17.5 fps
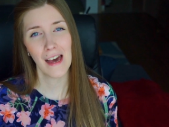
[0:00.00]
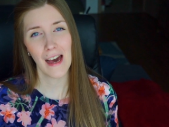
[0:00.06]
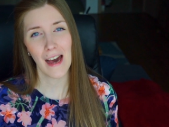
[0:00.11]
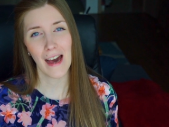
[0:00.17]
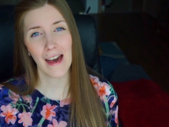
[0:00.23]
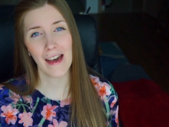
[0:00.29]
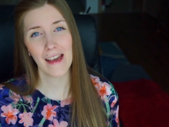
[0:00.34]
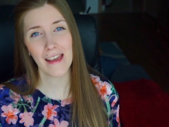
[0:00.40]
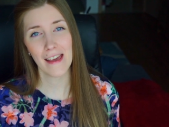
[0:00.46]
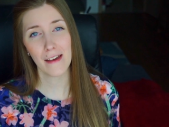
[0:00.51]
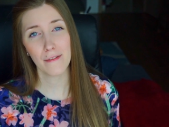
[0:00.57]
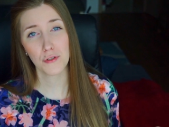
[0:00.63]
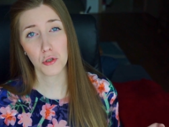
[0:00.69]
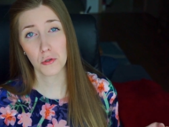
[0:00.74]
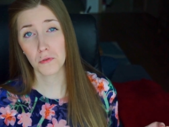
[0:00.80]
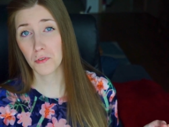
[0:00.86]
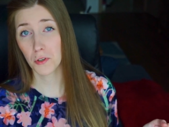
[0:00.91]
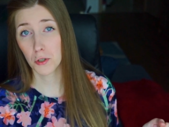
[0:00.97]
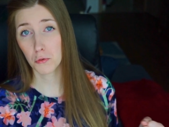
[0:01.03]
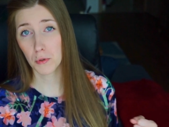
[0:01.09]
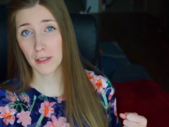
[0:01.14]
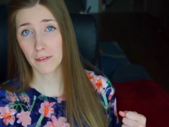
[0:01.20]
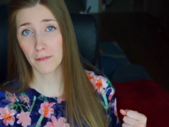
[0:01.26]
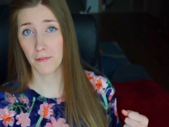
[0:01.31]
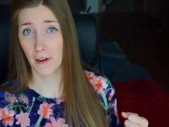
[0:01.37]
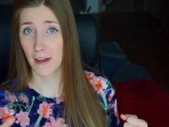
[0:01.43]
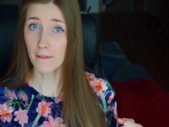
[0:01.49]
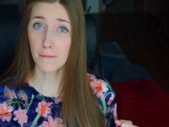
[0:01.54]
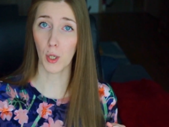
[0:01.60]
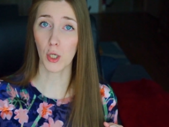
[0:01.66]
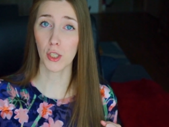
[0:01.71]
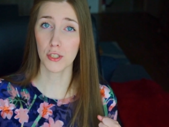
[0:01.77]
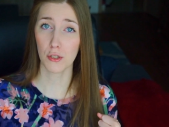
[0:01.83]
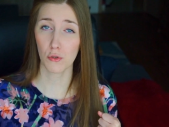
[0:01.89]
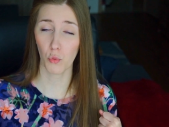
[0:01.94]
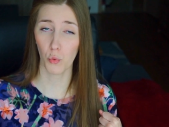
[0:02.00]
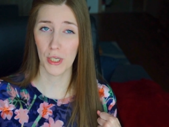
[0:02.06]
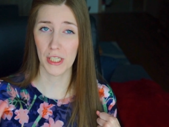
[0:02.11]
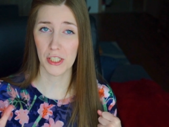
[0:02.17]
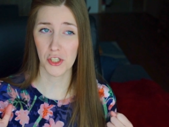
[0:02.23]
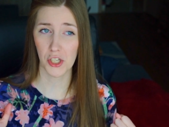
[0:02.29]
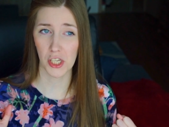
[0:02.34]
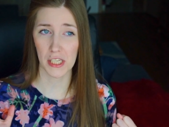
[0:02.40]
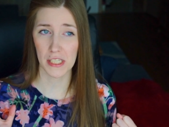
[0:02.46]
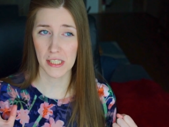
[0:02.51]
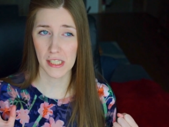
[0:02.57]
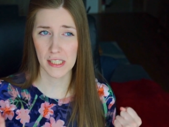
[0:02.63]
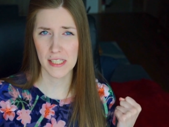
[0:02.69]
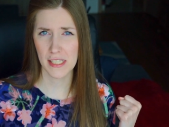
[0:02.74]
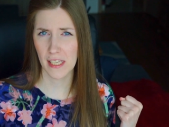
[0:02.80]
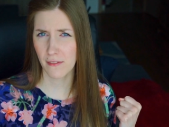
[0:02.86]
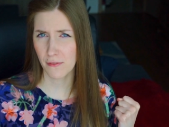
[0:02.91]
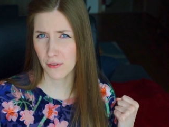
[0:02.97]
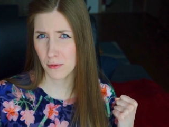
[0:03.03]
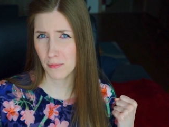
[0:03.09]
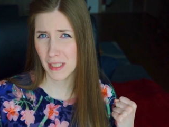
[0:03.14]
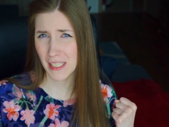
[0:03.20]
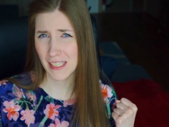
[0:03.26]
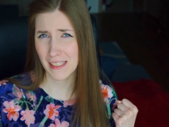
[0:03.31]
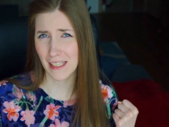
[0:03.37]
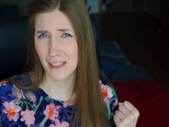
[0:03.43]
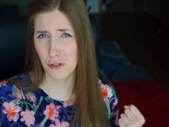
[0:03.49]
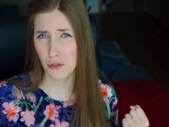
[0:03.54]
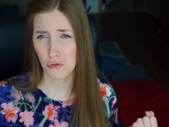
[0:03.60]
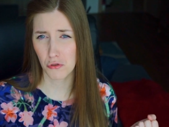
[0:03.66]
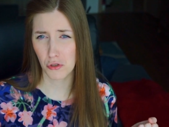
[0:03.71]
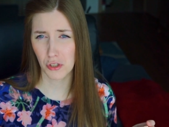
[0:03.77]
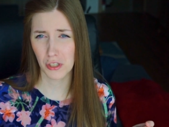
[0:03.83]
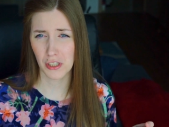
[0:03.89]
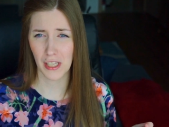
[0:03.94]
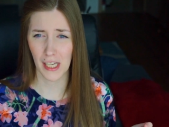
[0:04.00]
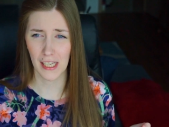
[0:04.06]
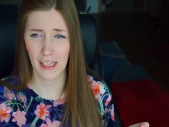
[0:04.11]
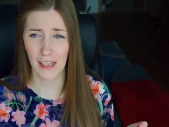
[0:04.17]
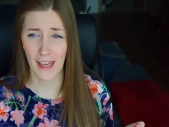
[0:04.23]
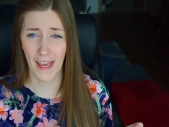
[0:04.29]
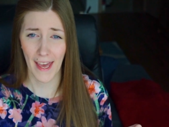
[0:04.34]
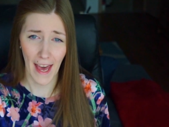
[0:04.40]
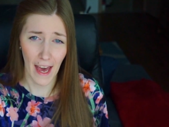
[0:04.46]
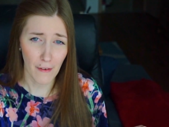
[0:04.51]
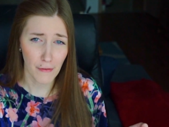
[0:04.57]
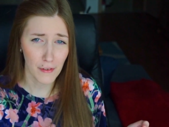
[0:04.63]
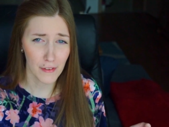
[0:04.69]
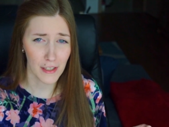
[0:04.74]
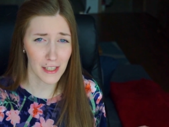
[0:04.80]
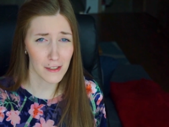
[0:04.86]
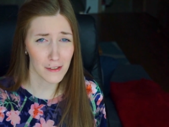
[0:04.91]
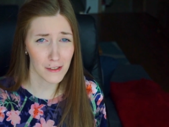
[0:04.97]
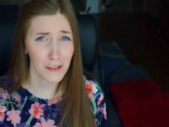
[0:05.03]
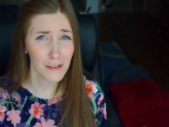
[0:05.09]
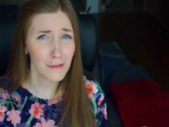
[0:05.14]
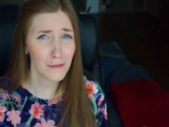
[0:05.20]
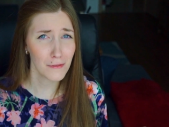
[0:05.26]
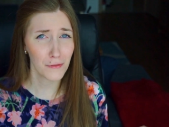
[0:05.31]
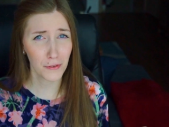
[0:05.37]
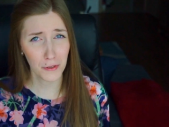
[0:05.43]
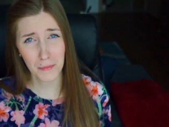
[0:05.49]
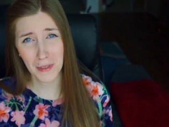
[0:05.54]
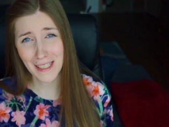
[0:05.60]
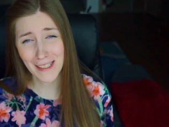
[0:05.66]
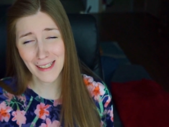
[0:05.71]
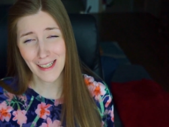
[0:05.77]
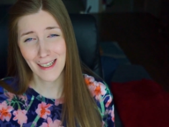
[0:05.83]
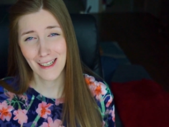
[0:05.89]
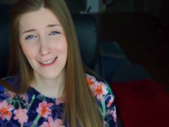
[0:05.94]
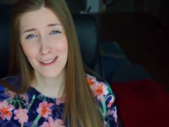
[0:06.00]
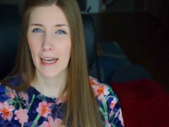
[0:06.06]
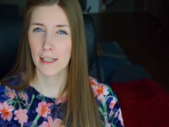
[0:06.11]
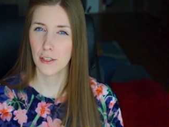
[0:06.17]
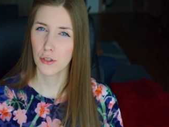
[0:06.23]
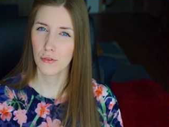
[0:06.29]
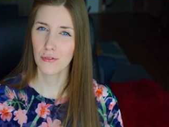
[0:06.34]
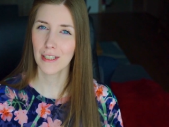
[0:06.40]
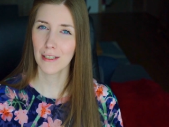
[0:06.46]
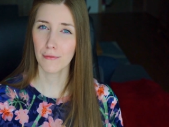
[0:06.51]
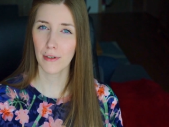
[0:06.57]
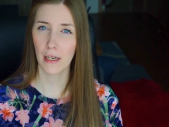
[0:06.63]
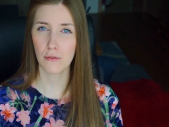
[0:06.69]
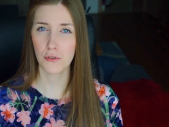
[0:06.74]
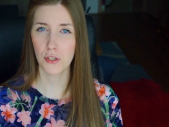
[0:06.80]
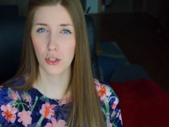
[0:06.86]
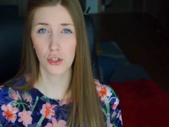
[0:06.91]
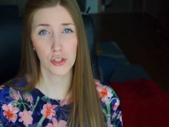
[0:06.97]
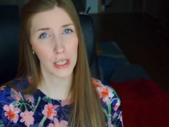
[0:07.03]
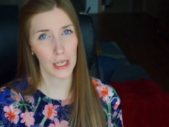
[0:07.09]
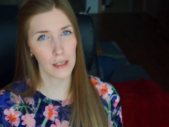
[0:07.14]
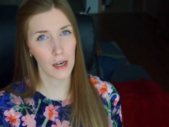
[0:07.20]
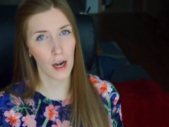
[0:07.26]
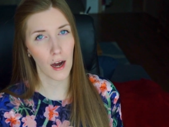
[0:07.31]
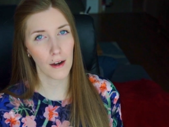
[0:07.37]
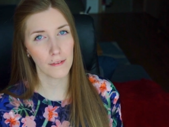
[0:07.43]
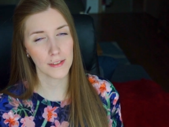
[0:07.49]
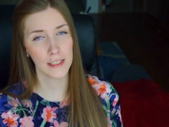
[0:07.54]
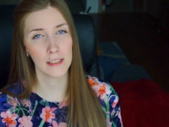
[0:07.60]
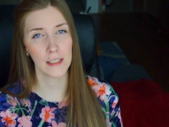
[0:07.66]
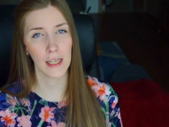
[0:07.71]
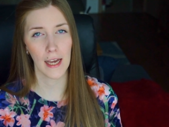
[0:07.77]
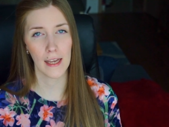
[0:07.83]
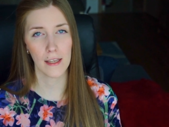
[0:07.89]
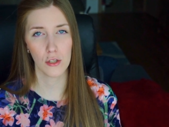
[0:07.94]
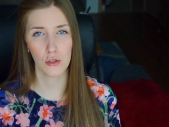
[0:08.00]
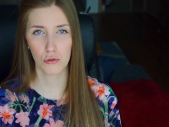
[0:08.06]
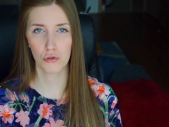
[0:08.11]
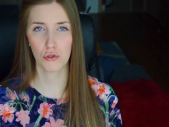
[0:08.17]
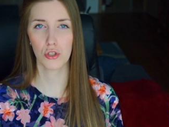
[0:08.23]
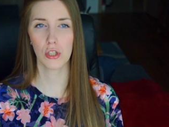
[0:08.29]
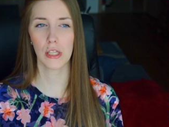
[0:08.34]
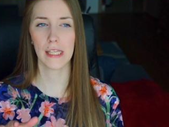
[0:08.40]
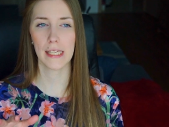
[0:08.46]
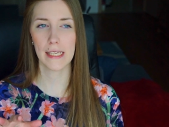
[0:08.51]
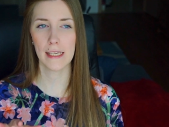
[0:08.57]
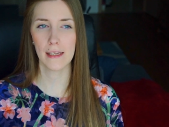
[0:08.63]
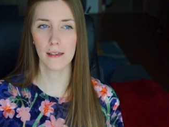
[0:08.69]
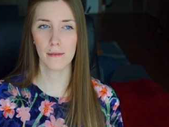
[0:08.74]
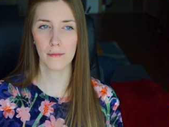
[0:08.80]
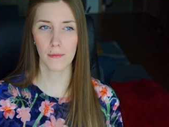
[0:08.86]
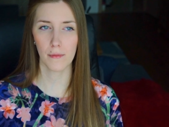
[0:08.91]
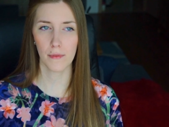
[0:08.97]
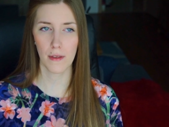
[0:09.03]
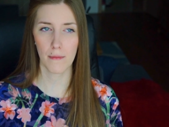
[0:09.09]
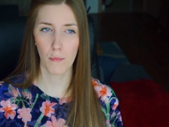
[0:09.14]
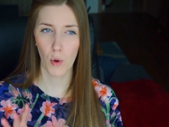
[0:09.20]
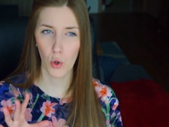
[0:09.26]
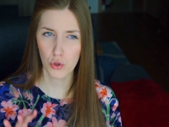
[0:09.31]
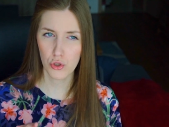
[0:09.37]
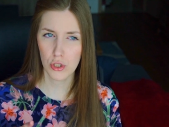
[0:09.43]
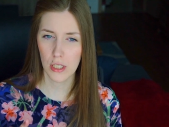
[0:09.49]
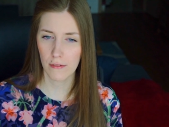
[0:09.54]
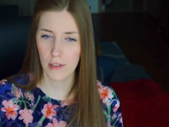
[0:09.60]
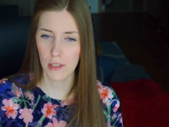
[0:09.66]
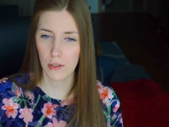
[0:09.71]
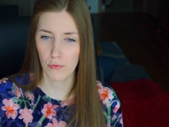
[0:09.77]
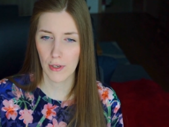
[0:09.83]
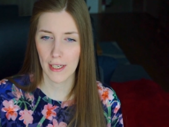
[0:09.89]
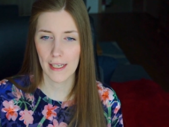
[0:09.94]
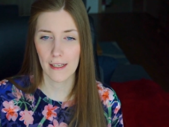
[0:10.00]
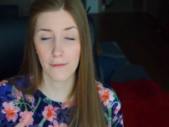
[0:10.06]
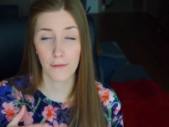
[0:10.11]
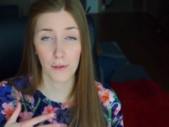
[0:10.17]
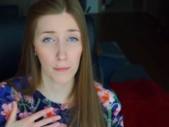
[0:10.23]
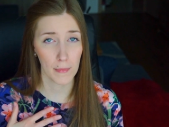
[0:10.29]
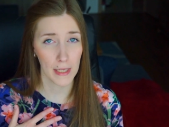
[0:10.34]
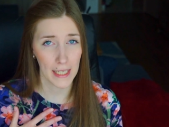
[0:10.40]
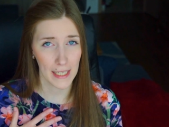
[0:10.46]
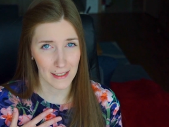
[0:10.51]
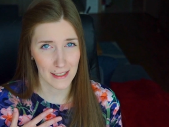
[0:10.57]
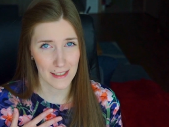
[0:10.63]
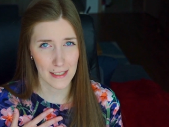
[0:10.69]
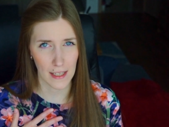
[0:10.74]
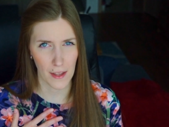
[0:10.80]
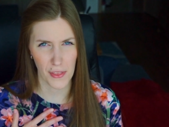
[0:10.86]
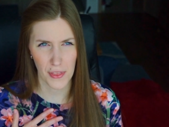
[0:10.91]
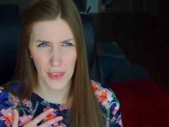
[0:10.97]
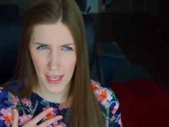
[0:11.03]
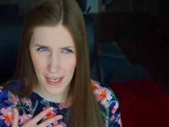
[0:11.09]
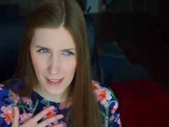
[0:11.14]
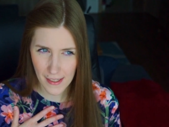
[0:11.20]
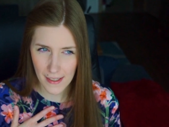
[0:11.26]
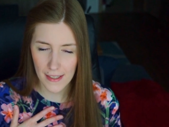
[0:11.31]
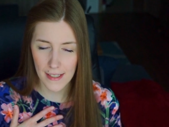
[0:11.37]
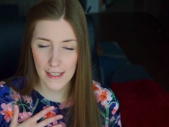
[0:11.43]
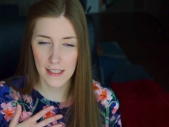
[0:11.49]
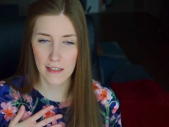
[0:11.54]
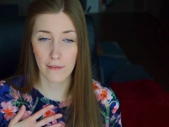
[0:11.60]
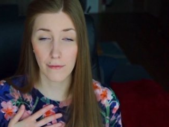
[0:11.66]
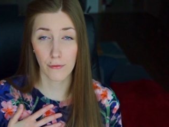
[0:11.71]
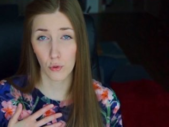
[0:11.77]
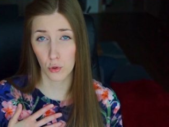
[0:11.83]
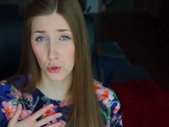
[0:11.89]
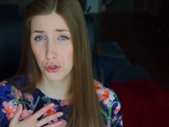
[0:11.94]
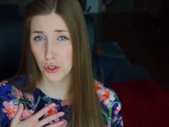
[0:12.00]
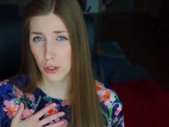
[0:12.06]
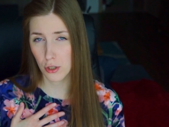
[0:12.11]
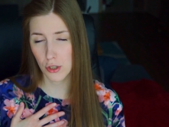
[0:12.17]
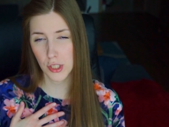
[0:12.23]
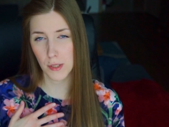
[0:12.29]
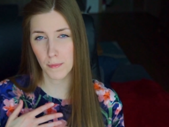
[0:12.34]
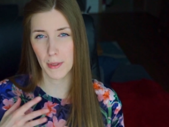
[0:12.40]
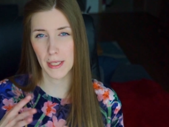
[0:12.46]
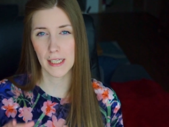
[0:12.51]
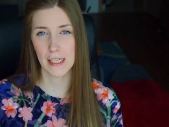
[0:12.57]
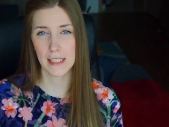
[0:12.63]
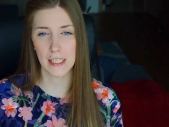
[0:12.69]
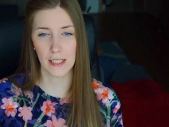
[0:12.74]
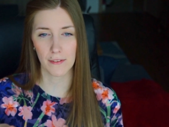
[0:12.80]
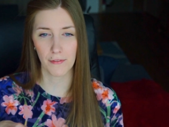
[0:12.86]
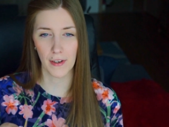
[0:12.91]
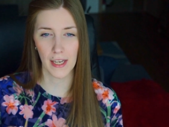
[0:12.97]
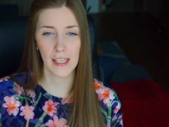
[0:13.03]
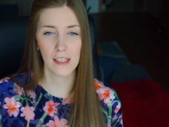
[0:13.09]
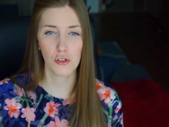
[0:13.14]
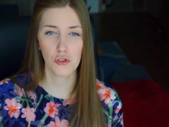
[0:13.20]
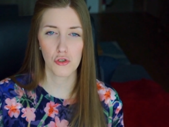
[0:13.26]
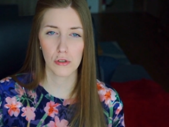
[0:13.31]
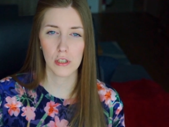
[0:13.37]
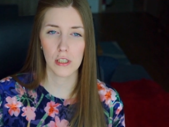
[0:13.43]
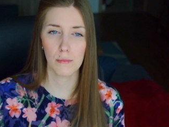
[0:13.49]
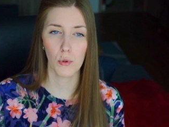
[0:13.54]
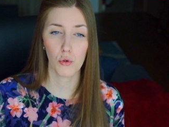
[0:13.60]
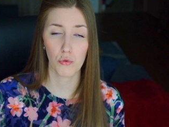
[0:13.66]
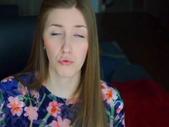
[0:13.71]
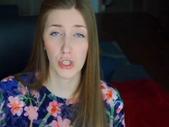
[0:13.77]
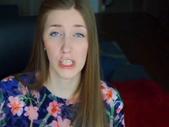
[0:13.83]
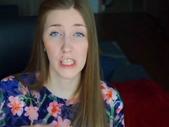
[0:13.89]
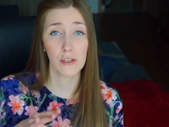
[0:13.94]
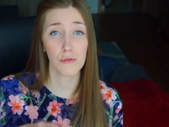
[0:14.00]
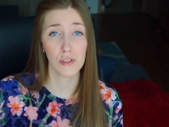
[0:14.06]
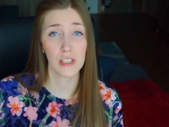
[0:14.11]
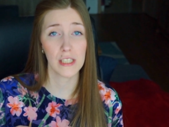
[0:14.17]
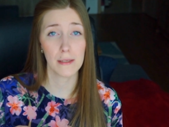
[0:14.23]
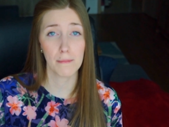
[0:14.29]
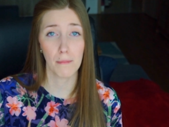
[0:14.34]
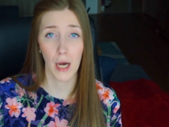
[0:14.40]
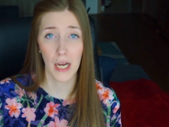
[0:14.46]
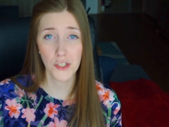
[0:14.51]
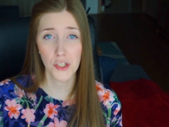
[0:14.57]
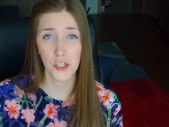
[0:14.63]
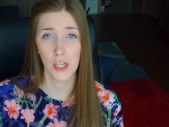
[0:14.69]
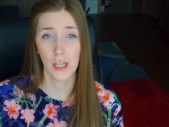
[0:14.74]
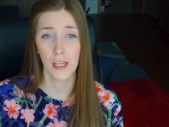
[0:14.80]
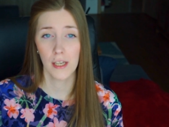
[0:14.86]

I have so far read 5 books, which is insane for me. That's usually like half of a year for me. I don't give 5 stars that often. I usually, the most given rating for me, at least I think, is 4 stars, because if I enjoy a book really much,